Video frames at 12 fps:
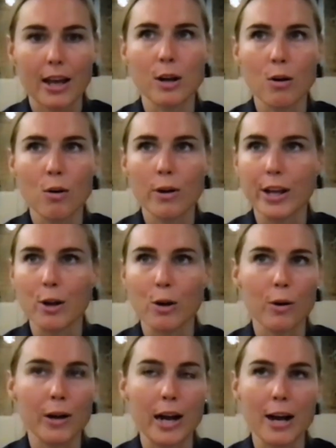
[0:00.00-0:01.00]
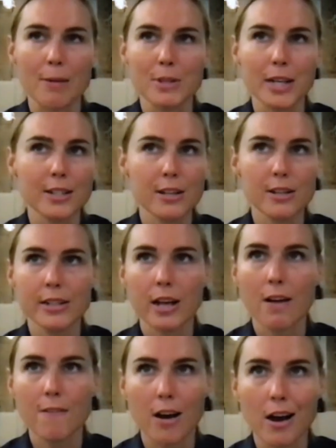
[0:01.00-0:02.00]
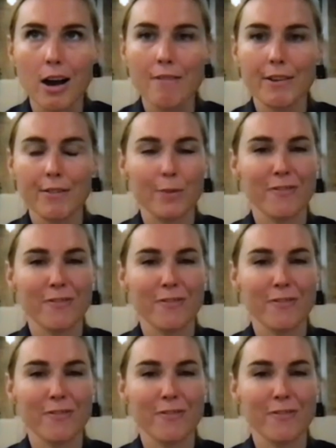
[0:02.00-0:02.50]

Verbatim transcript: don't you know um, dust yourself off if